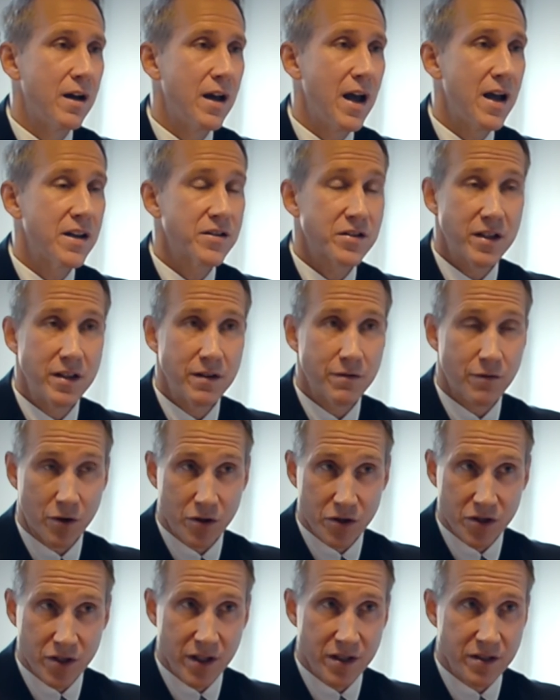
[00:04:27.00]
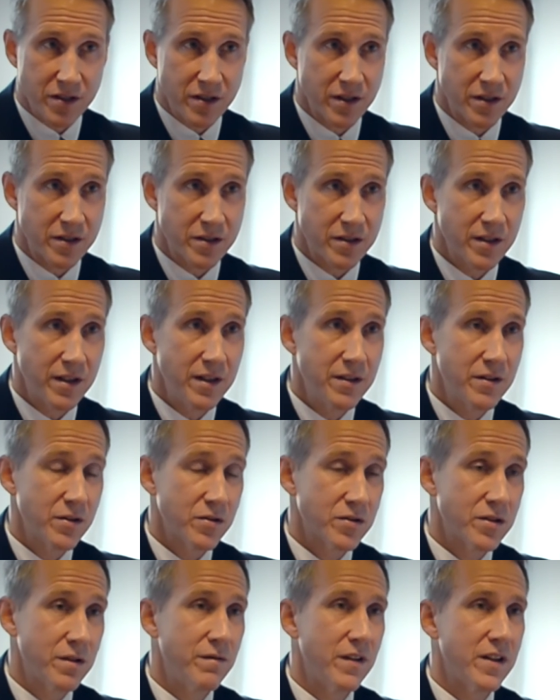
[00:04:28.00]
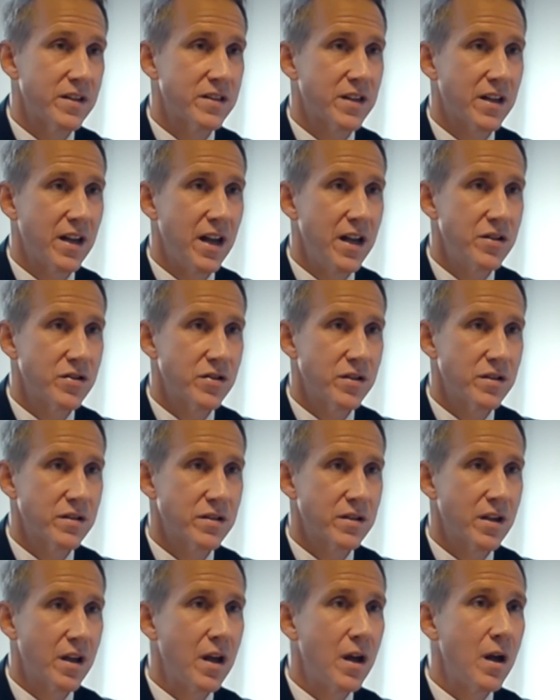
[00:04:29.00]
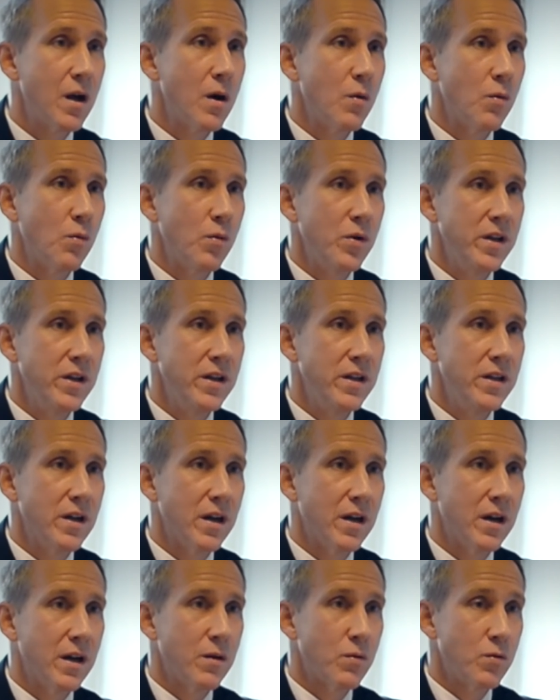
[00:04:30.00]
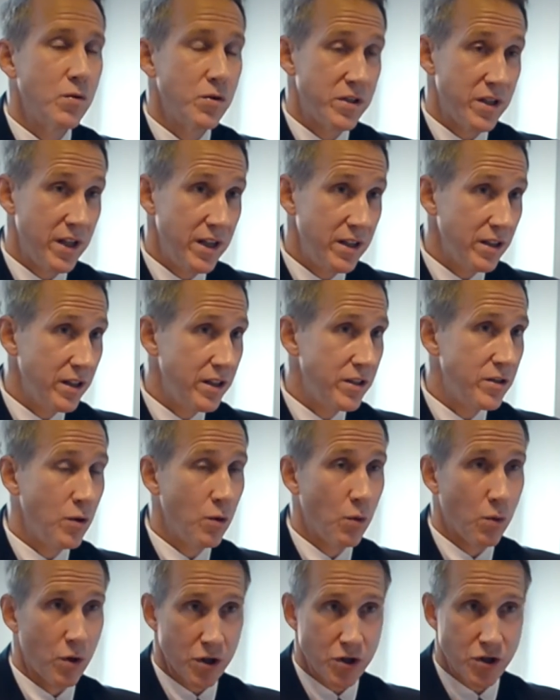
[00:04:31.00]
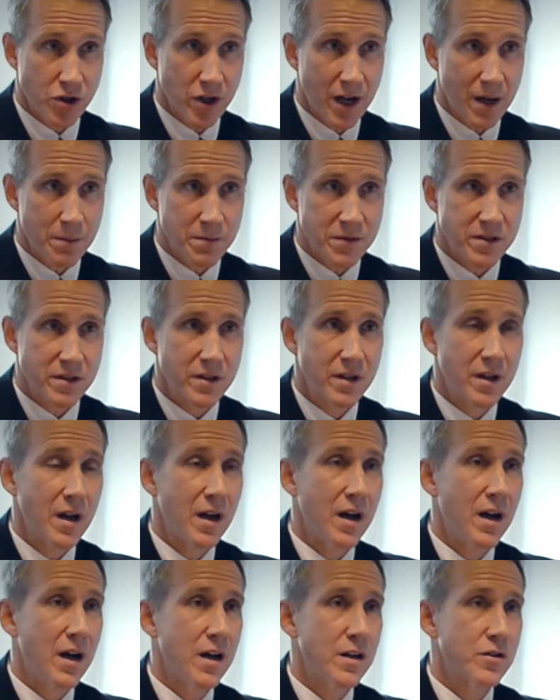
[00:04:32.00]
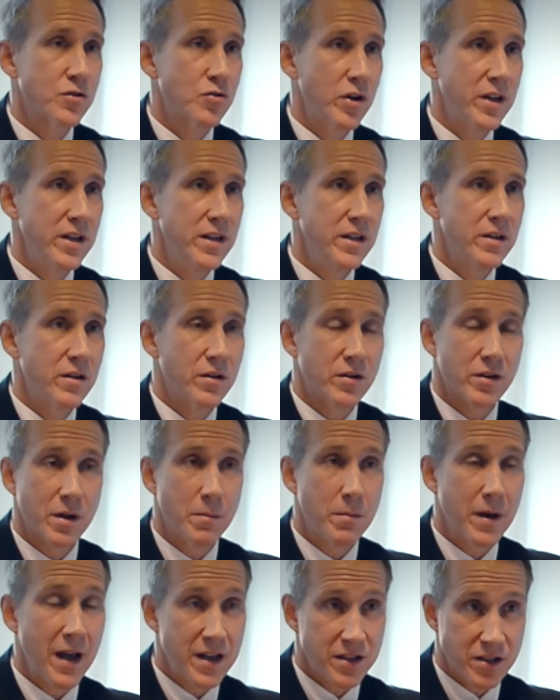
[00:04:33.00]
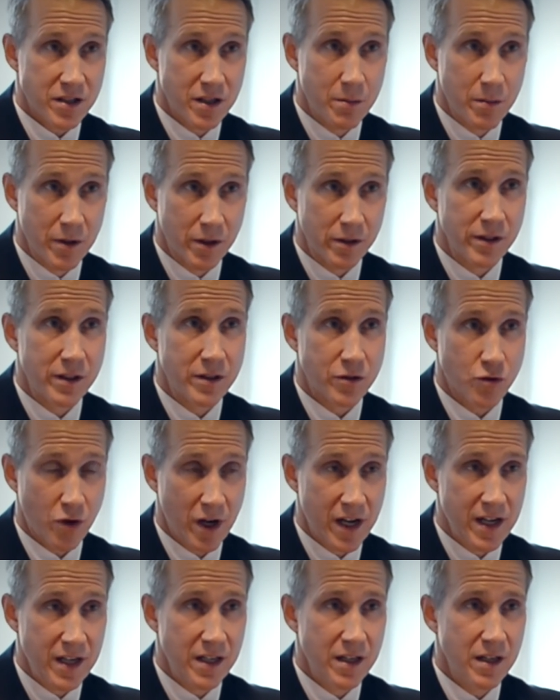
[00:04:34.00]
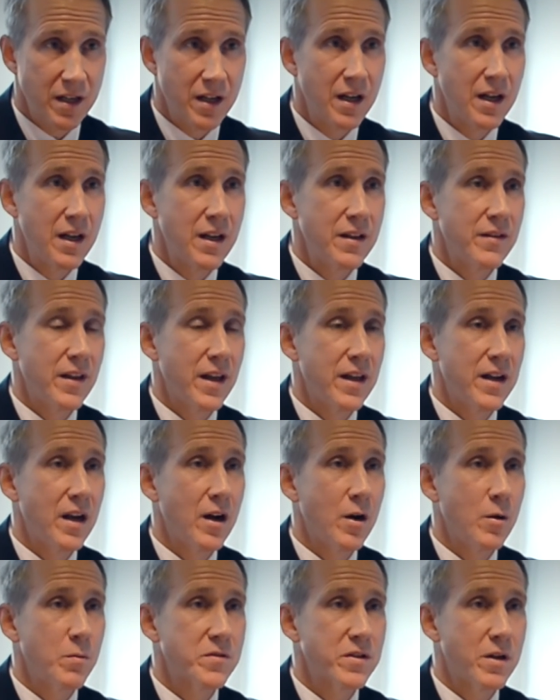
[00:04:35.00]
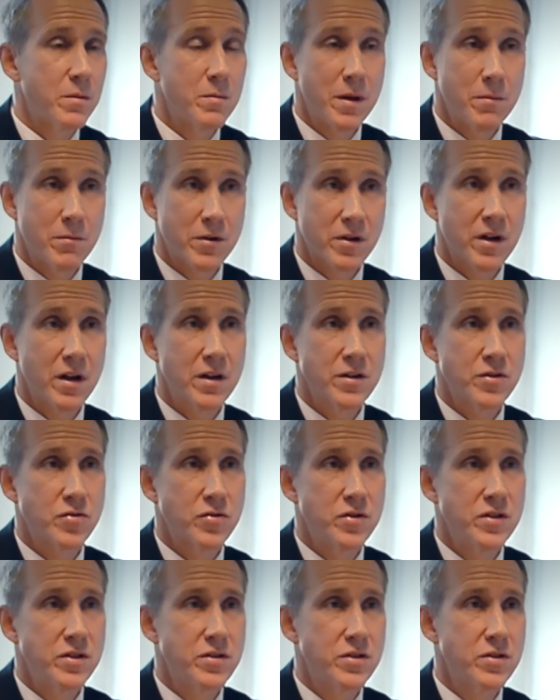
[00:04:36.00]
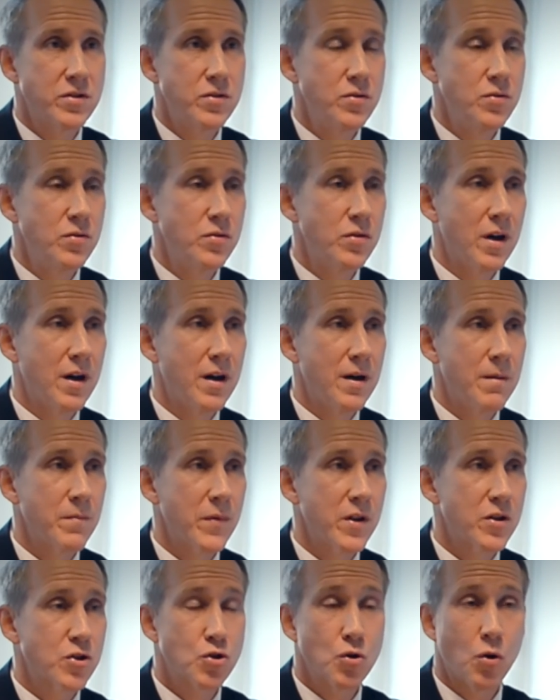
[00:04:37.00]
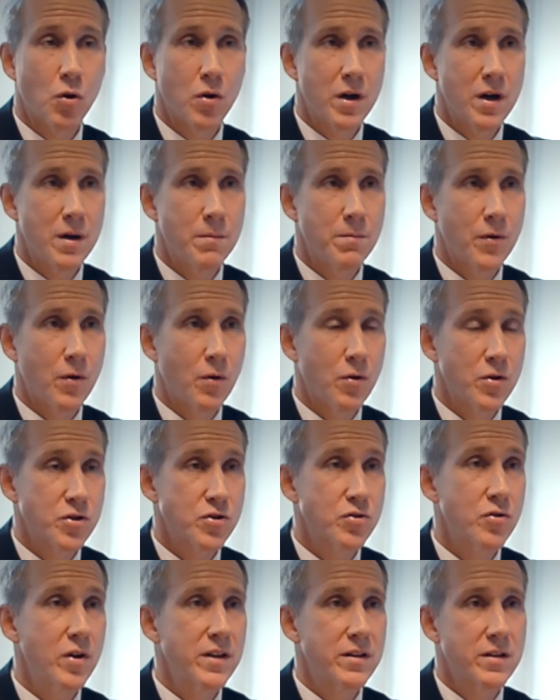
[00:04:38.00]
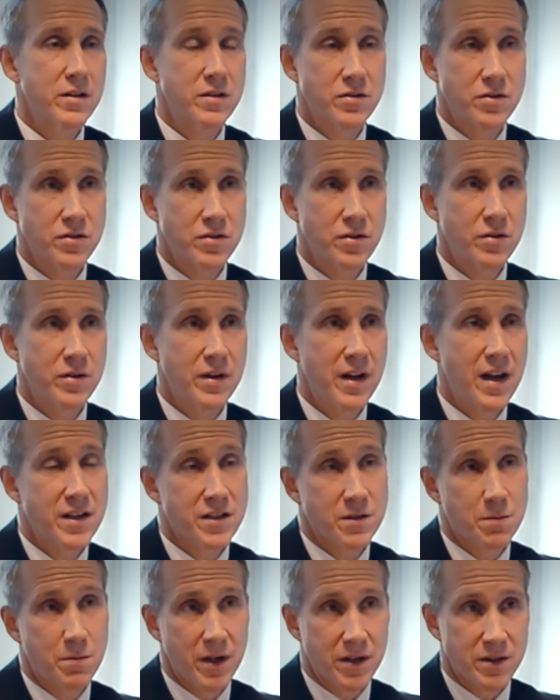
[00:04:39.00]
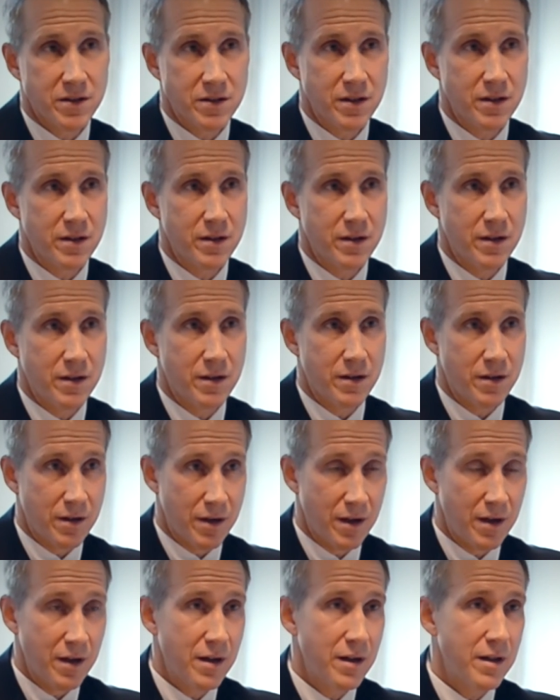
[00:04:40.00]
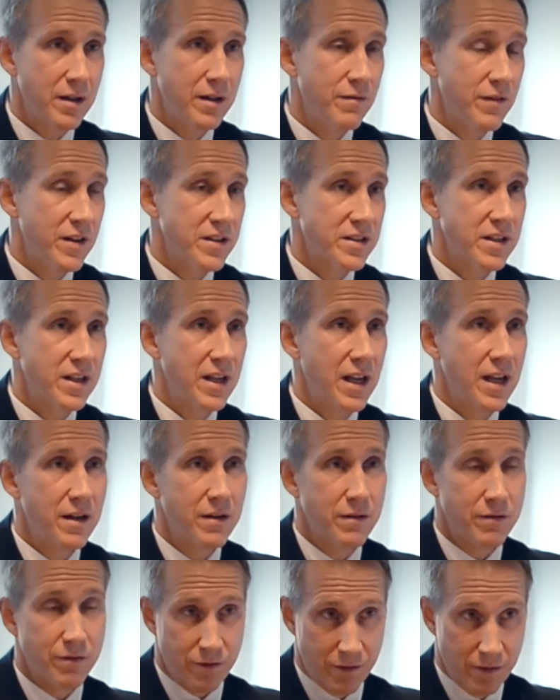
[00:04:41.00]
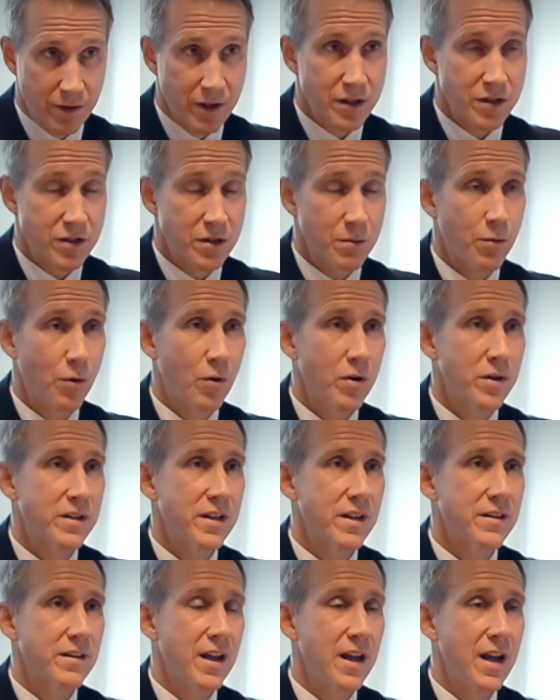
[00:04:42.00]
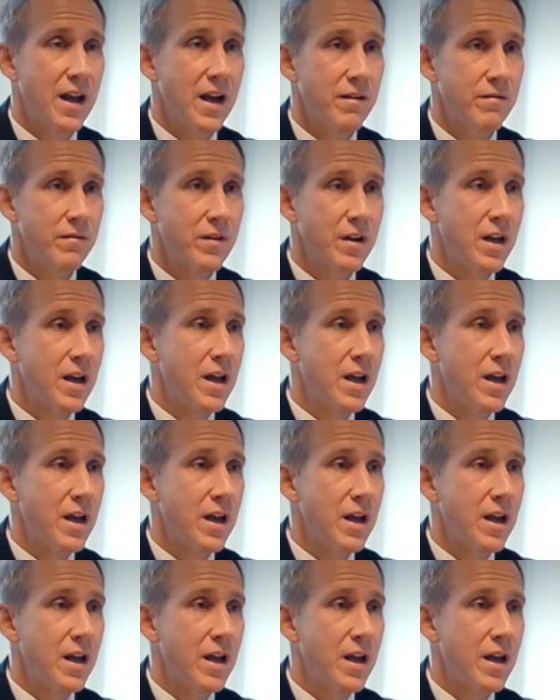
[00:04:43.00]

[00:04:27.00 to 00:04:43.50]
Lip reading: asking for assistance in those investigations. We routinely do workshops, training or capacity building training that helps our member countries to shore up or strengthen certain aspects of their investigative support that they have.